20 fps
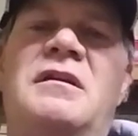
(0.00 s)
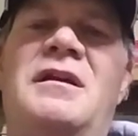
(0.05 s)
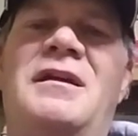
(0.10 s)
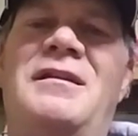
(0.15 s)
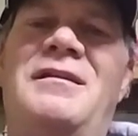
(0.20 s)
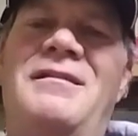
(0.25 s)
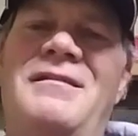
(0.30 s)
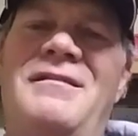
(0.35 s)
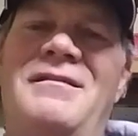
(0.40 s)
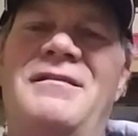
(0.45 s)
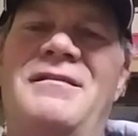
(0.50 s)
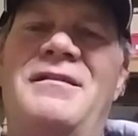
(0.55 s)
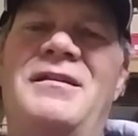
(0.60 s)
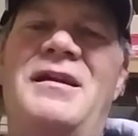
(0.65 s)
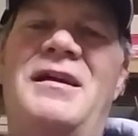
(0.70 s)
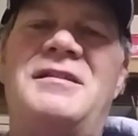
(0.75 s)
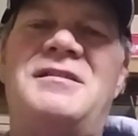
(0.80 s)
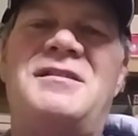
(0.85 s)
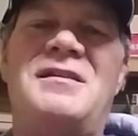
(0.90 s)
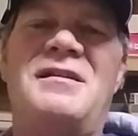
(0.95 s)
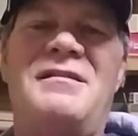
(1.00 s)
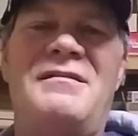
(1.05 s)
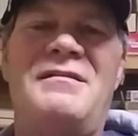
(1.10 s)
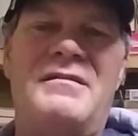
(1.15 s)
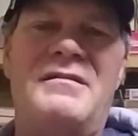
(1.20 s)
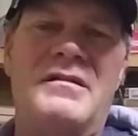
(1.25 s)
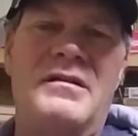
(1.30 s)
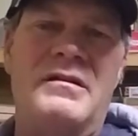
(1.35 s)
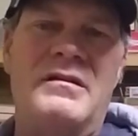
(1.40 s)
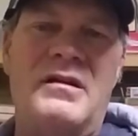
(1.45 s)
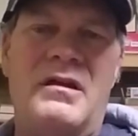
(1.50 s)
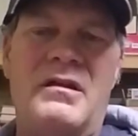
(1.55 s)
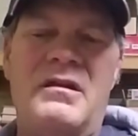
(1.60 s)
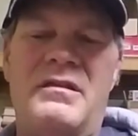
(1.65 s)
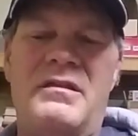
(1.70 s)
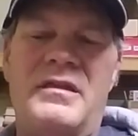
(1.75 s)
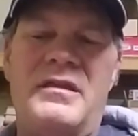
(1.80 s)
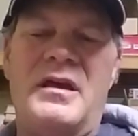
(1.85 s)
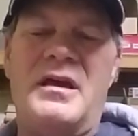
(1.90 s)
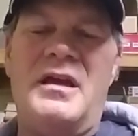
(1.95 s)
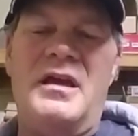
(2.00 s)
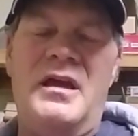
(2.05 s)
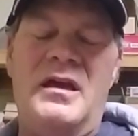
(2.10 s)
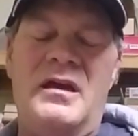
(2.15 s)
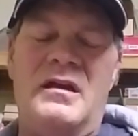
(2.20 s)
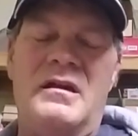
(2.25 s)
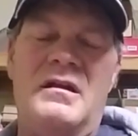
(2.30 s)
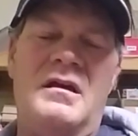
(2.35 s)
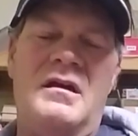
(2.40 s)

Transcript: And that's another thing at hand,